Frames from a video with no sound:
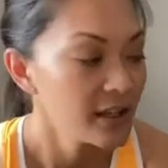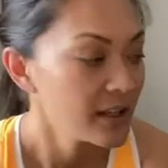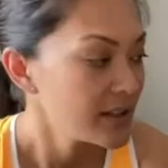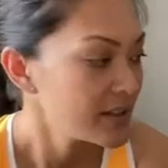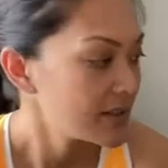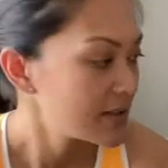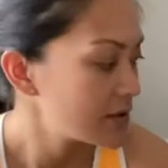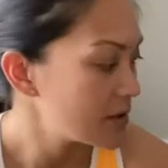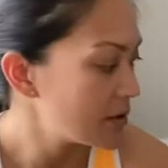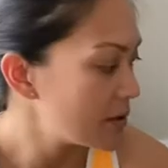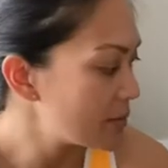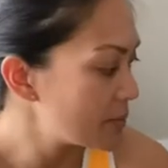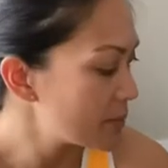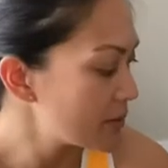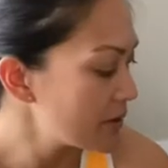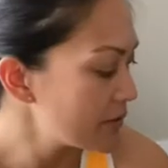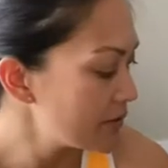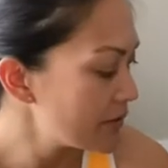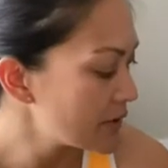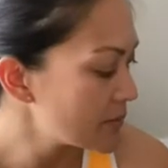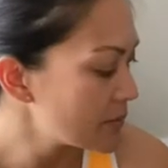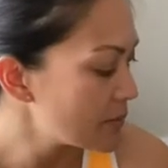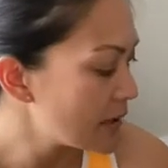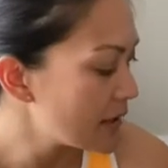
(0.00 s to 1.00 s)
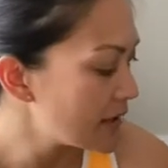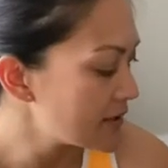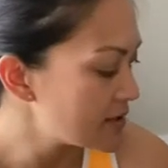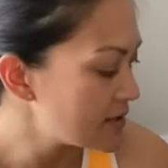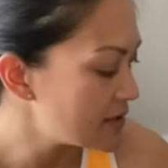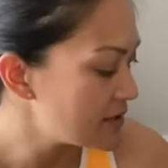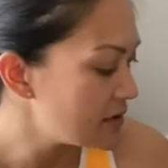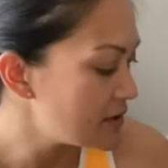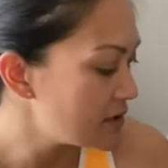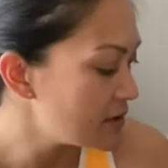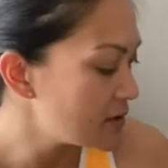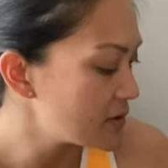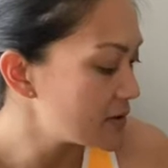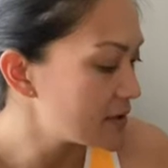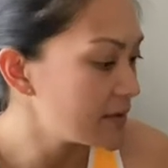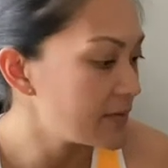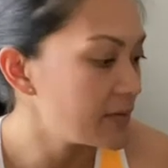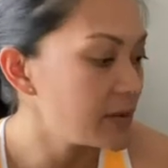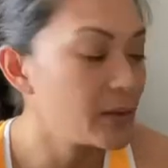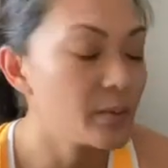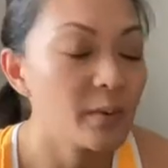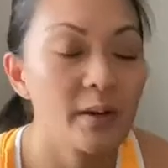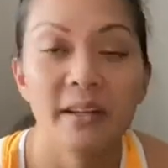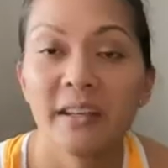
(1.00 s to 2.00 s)
So perfect mat to use if
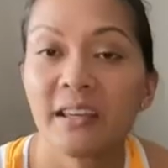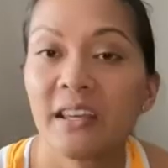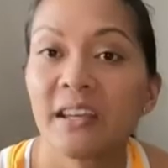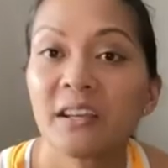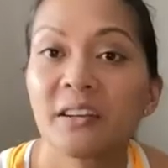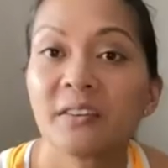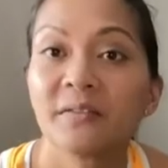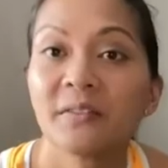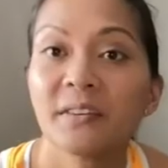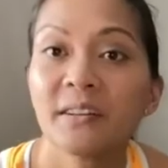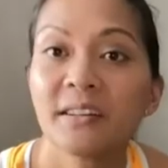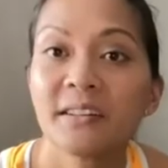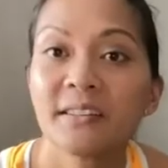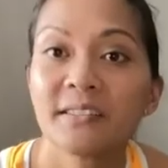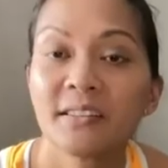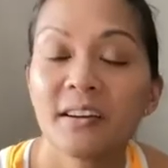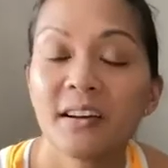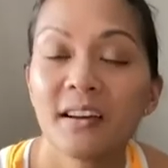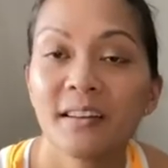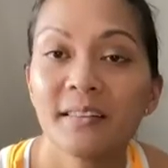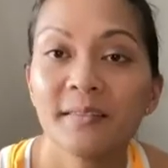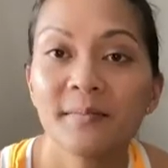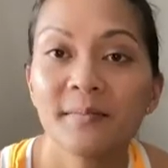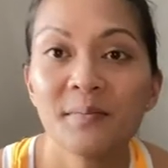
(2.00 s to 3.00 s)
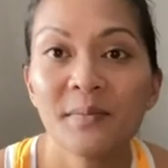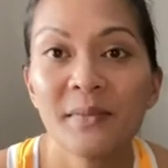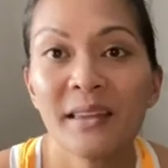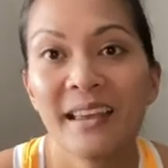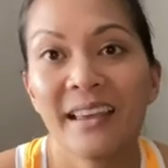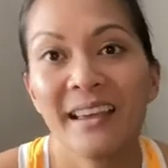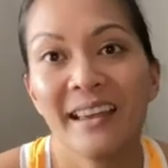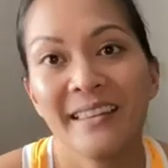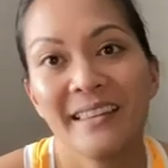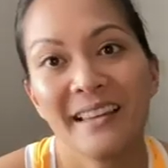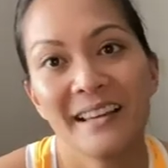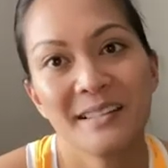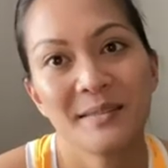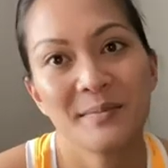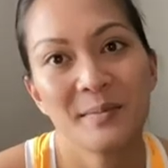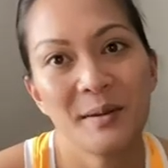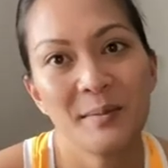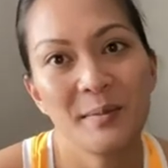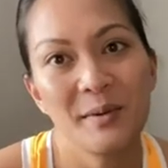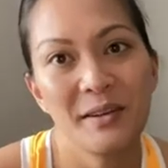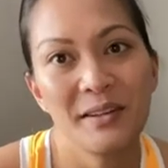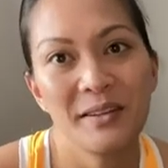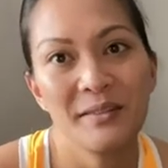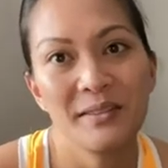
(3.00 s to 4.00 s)
you want to get your fitness on, and that's my
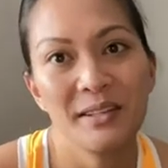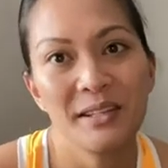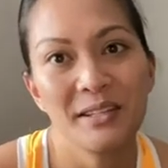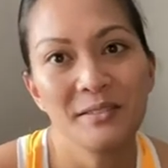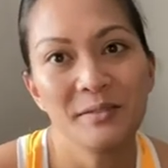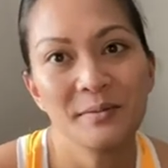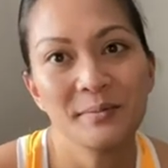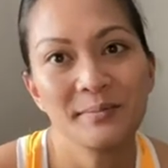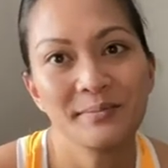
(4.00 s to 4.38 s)
point of view.